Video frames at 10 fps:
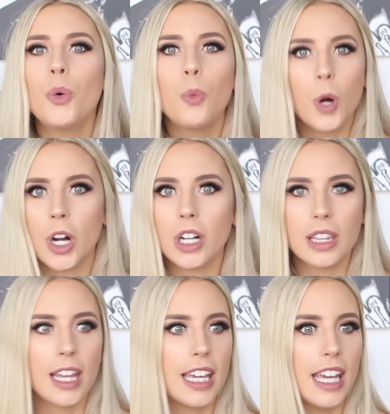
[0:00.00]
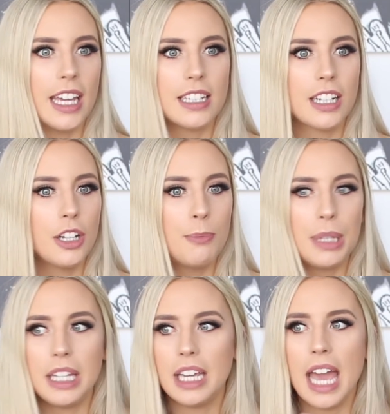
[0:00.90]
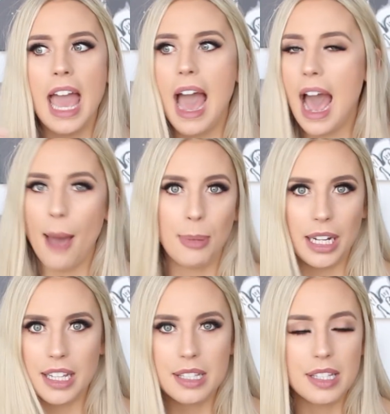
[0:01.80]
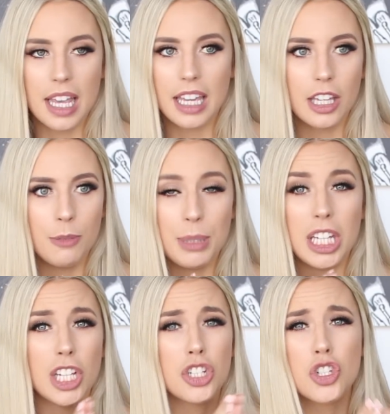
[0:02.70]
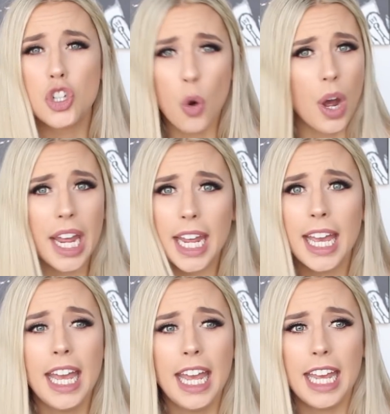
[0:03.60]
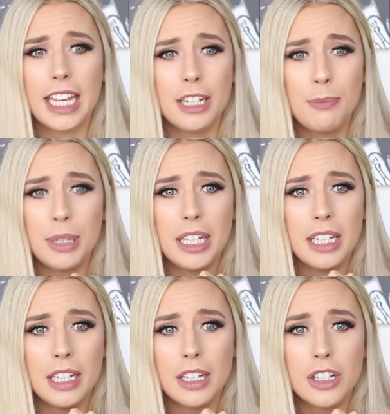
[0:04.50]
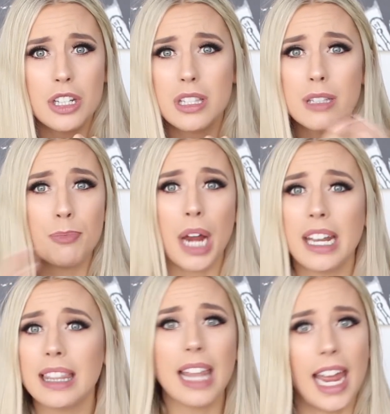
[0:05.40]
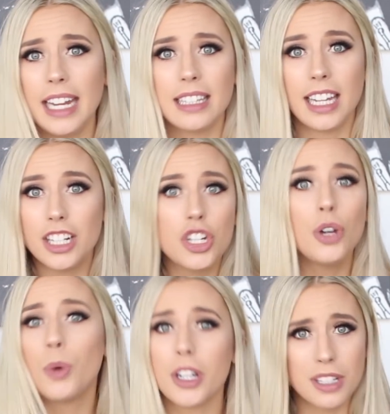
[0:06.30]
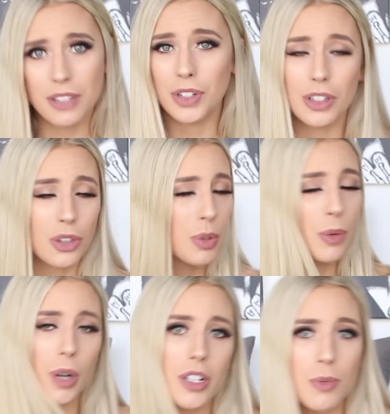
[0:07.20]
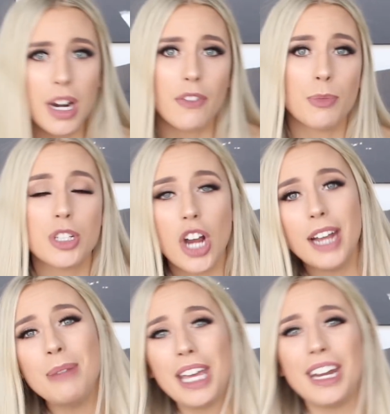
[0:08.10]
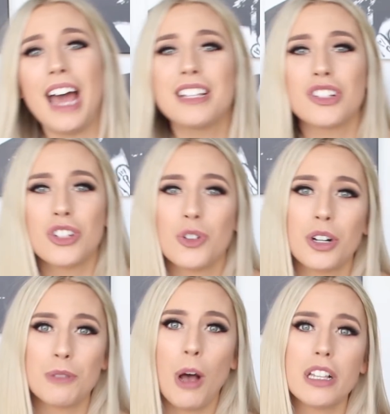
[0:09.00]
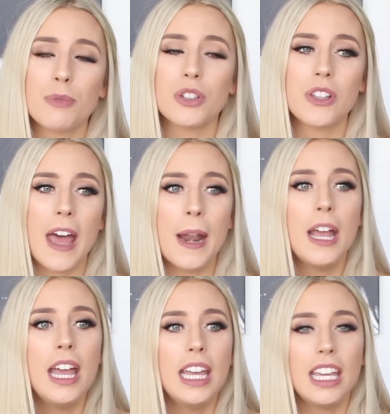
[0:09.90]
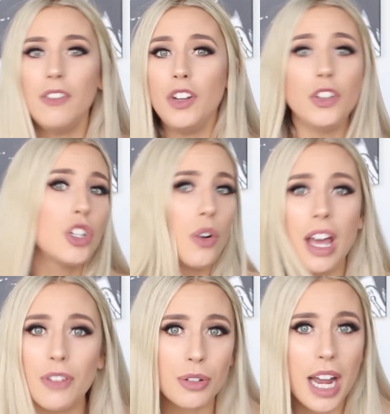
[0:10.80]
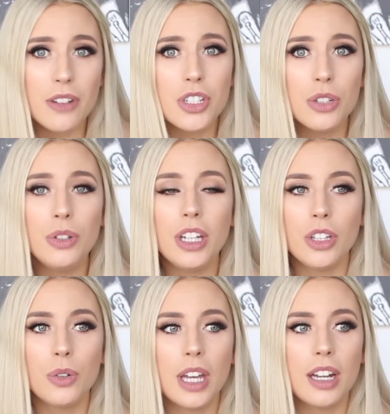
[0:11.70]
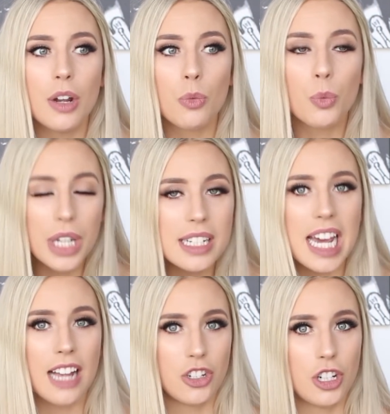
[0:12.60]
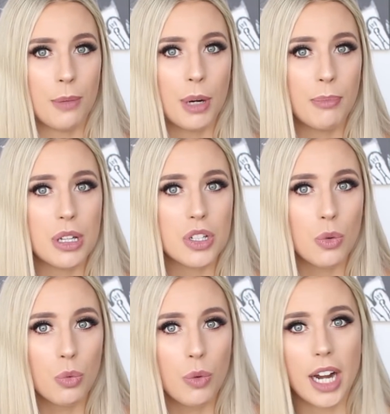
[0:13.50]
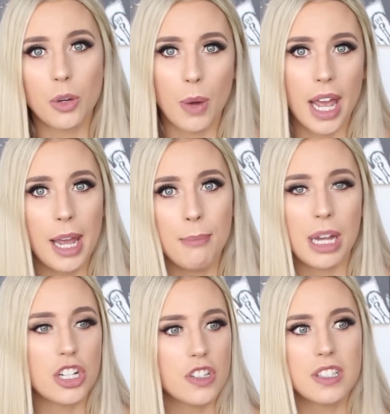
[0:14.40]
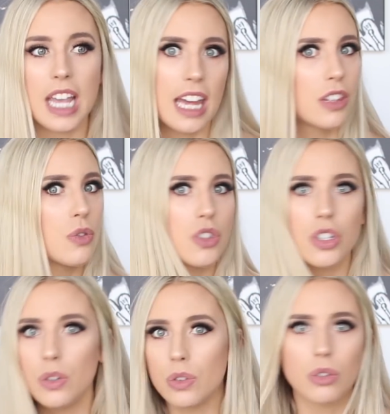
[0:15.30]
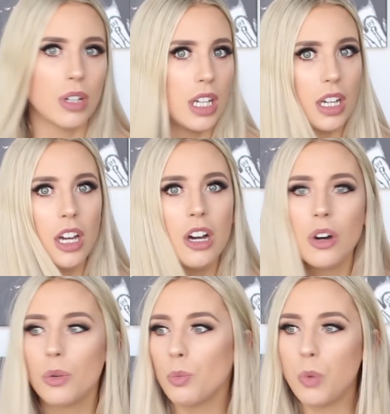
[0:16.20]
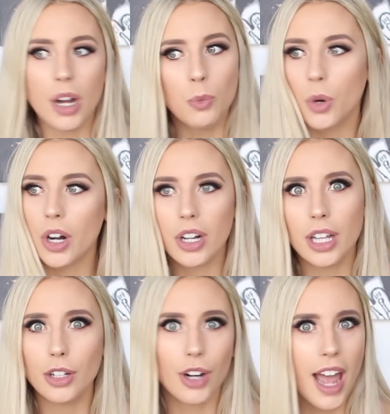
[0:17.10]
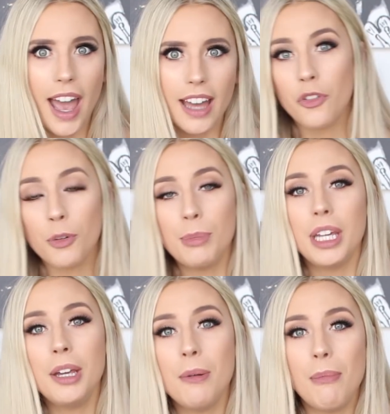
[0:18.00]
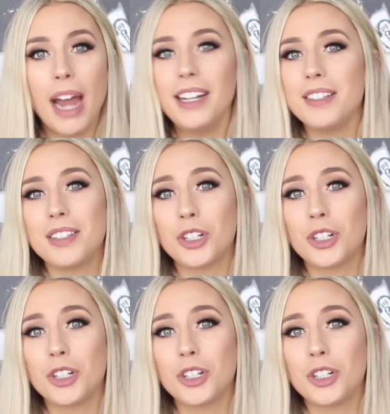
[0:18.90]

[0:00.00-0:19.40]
word, like it could be happiness, it could be joy, it could be to spread light, like 2 words even, 3 words, whatever. But try and make it as short as possible so that even if you don't have it around you, you can reattach to your purpose right away by just saying those 2, 3, 1 word in your head. For me, mine is